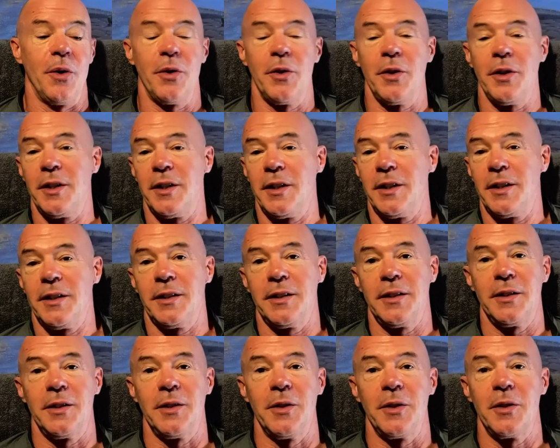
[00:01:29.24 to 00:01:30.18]

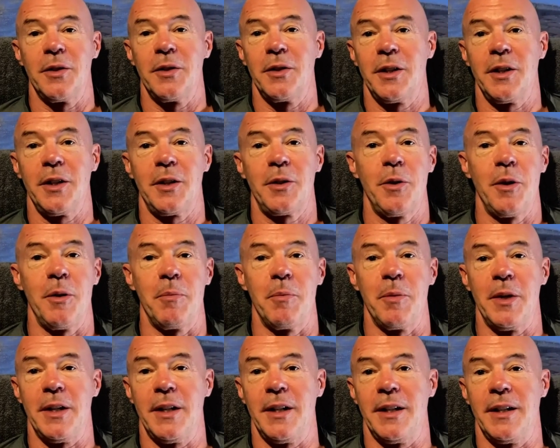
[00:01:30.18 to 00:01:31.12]
ordering
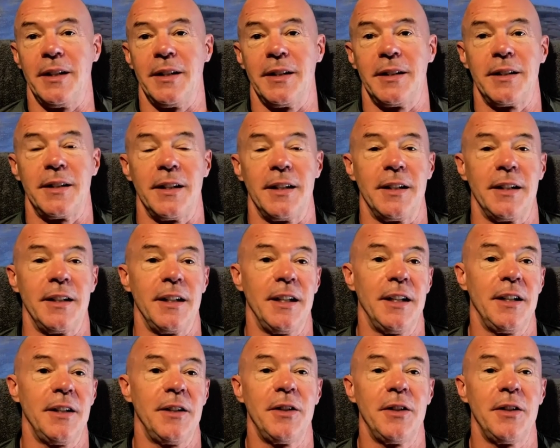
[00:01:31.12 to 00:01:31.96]
equipment and